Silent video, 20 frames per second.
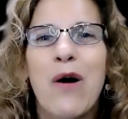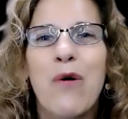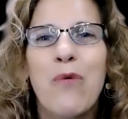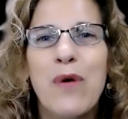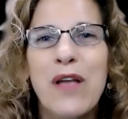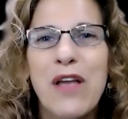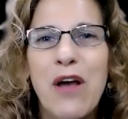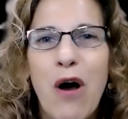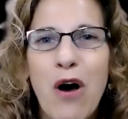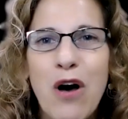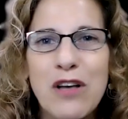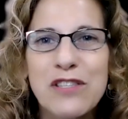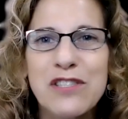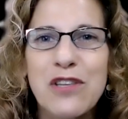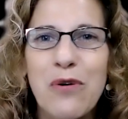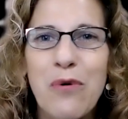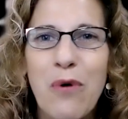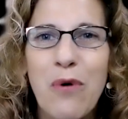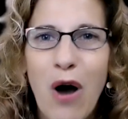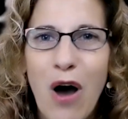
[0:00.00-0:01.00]
We
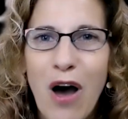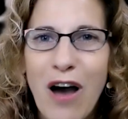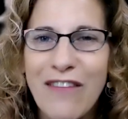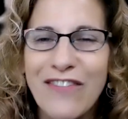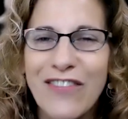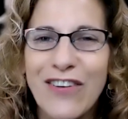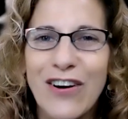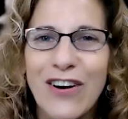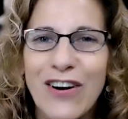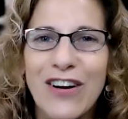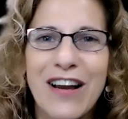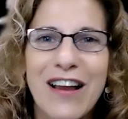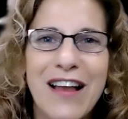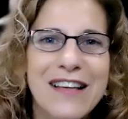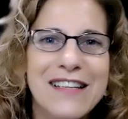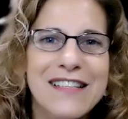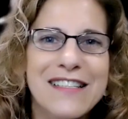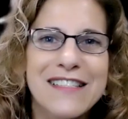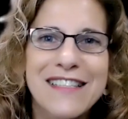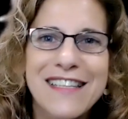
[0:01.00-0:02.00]
also offer
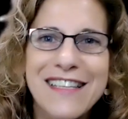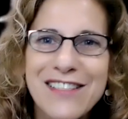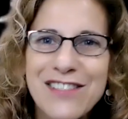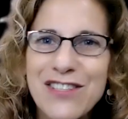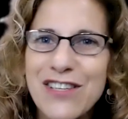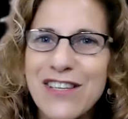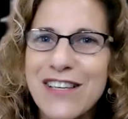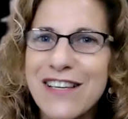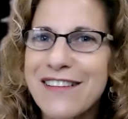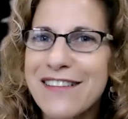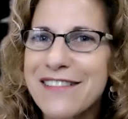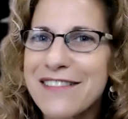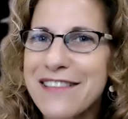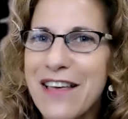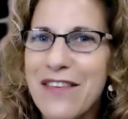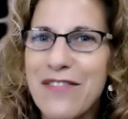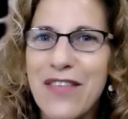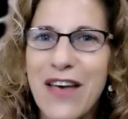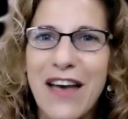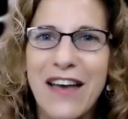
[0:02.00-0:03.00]
teachings
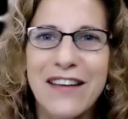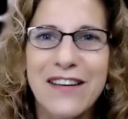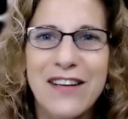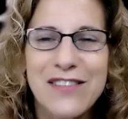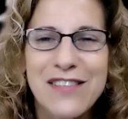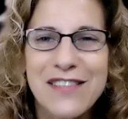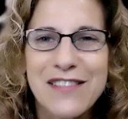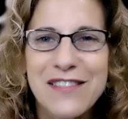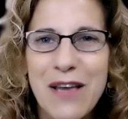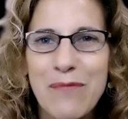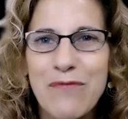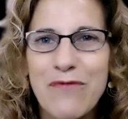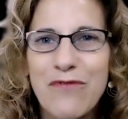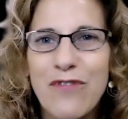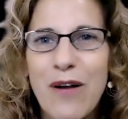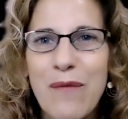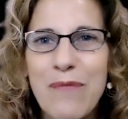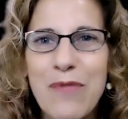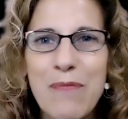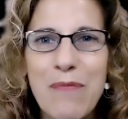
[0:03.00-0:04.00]
that stem
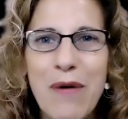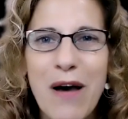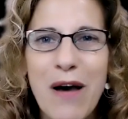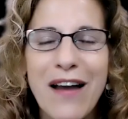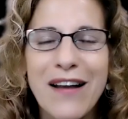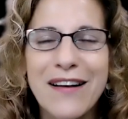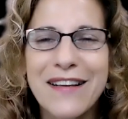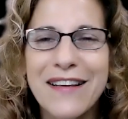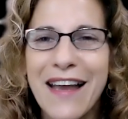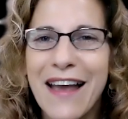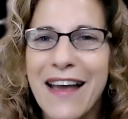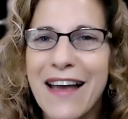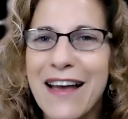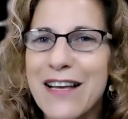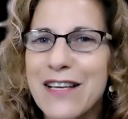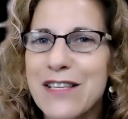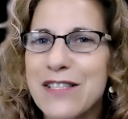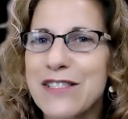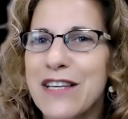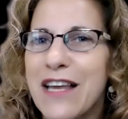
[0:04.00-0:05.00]
from the
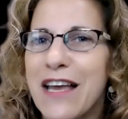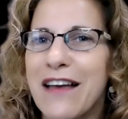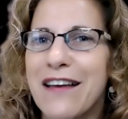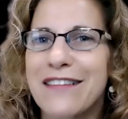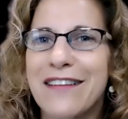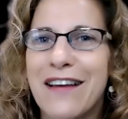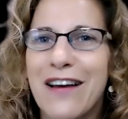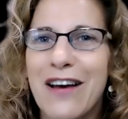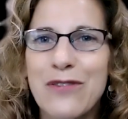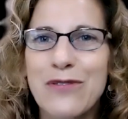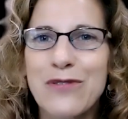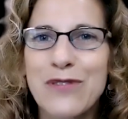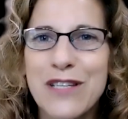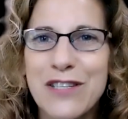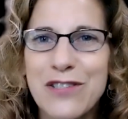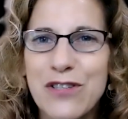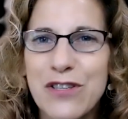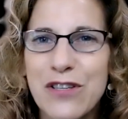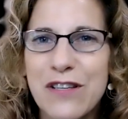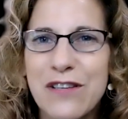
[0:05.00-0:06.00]
podcast and other
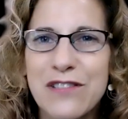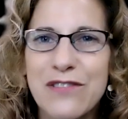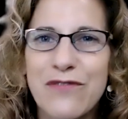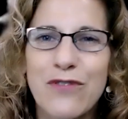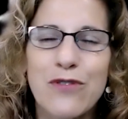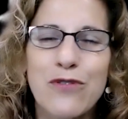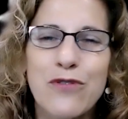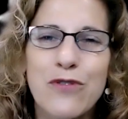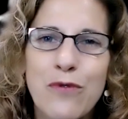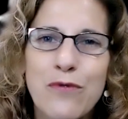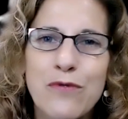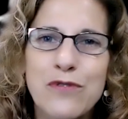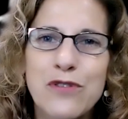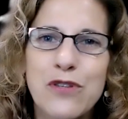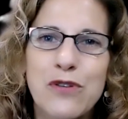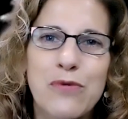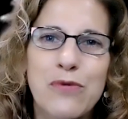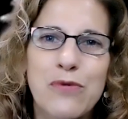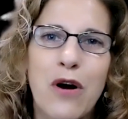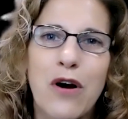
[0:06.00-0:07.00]
teachings for those
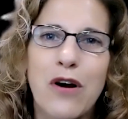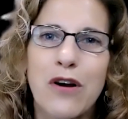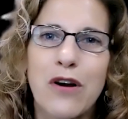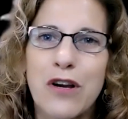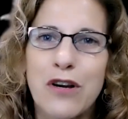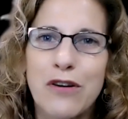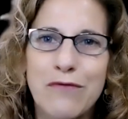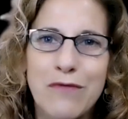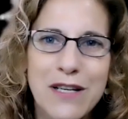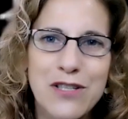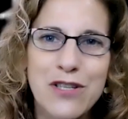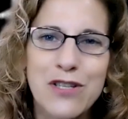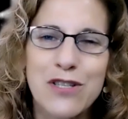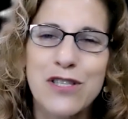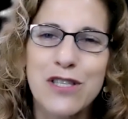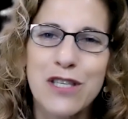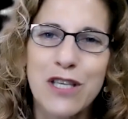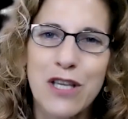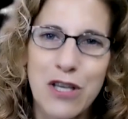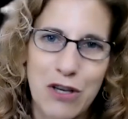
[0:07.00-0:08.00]
who are
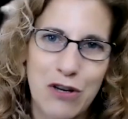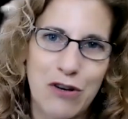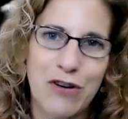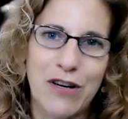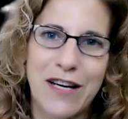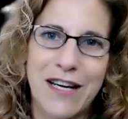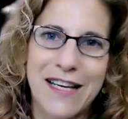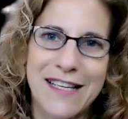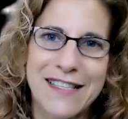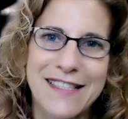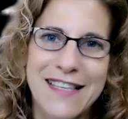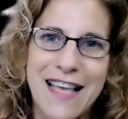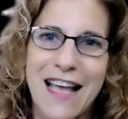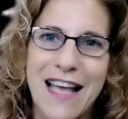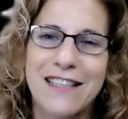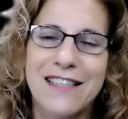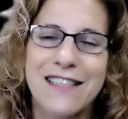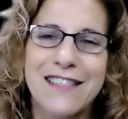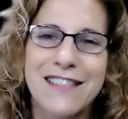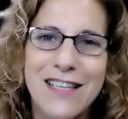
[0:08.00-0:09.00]
courageously curious
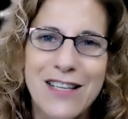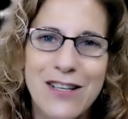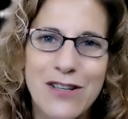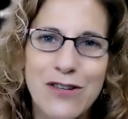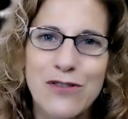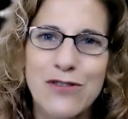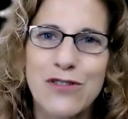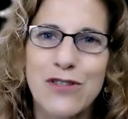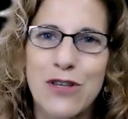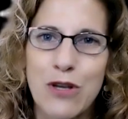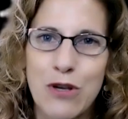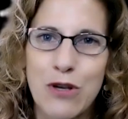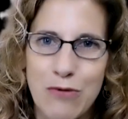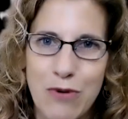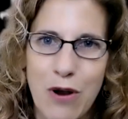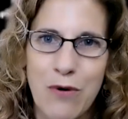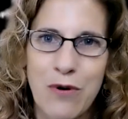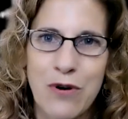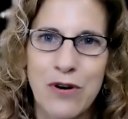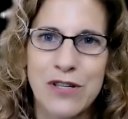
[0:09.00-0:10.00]
and speakers and
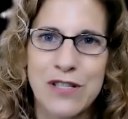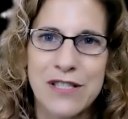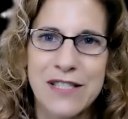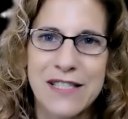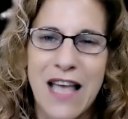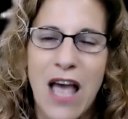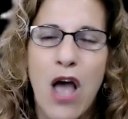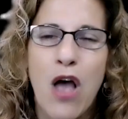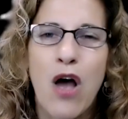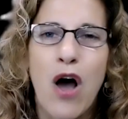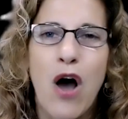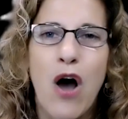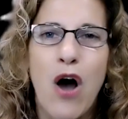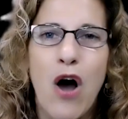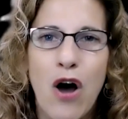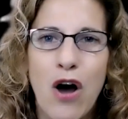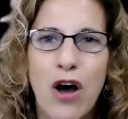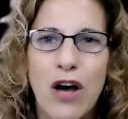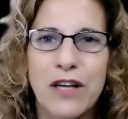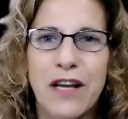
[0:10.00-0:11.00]
growers
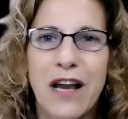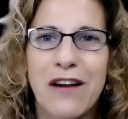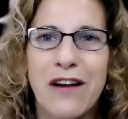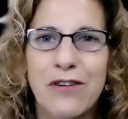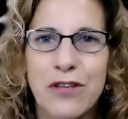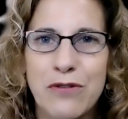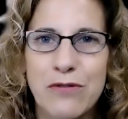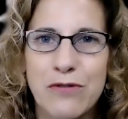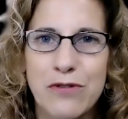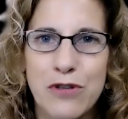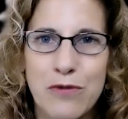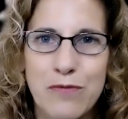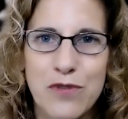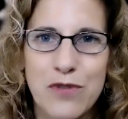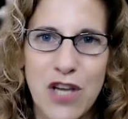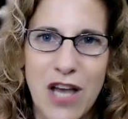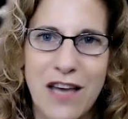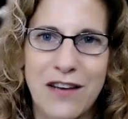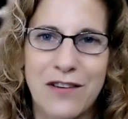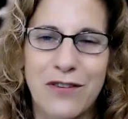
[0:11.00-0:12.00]
on our YouTube
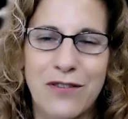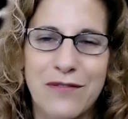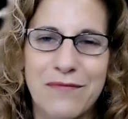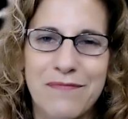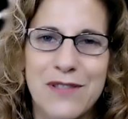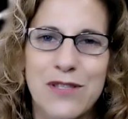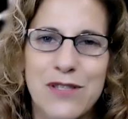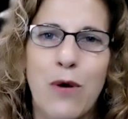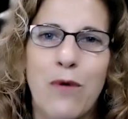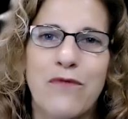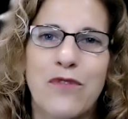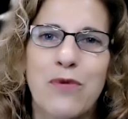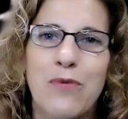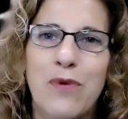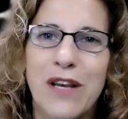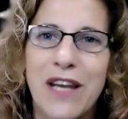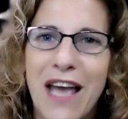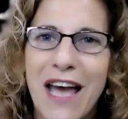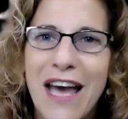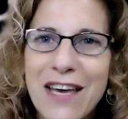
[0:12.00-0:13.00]
channel. So if you
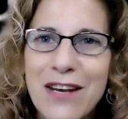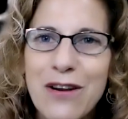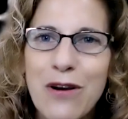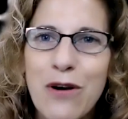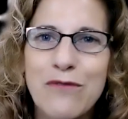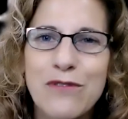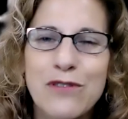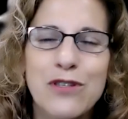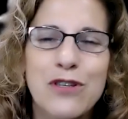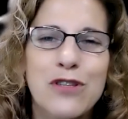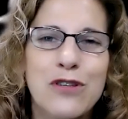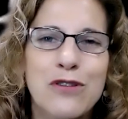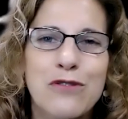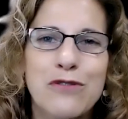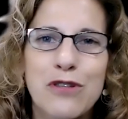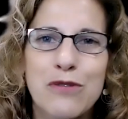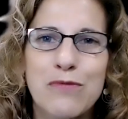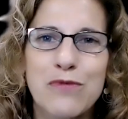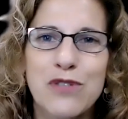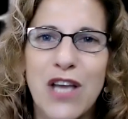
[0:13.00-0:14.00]
want to head over to the
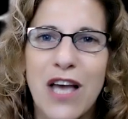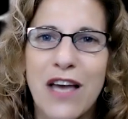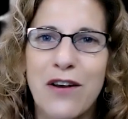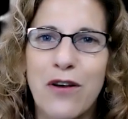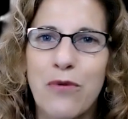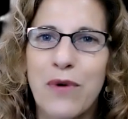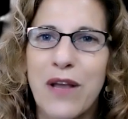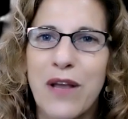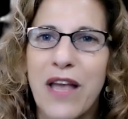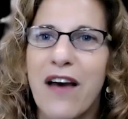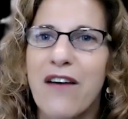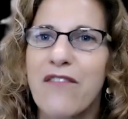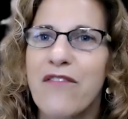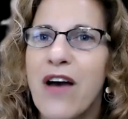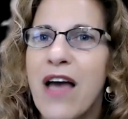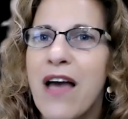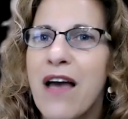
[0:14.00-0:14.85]
YouTube channel, we have